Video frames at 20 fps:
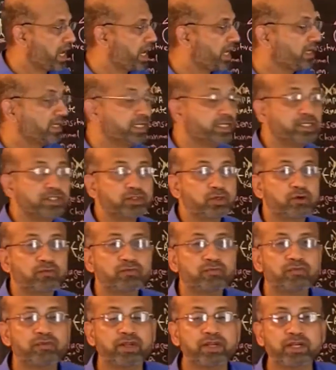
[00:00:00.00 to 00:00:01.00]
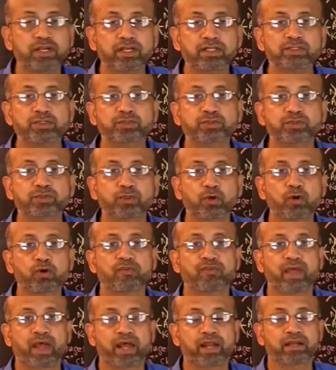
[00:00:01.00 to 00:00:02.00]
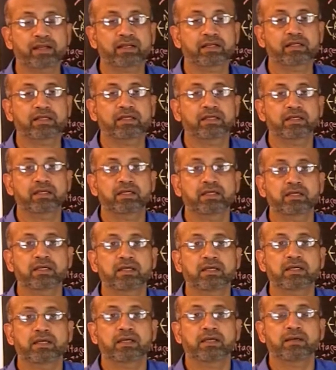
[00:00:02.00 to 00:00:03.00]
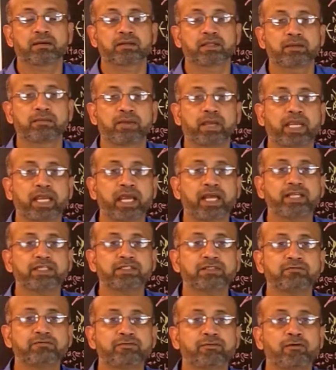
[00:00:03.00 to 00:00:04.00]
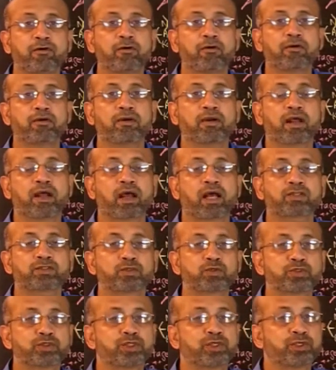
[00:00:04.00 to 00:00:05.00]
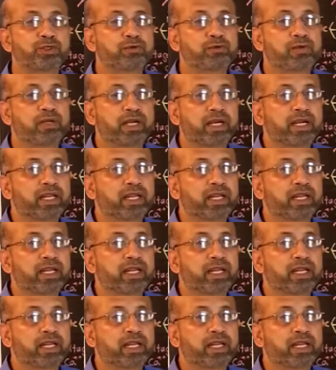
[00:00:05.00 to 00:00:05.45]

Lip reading: And it is of interest to note that the mechanism for associative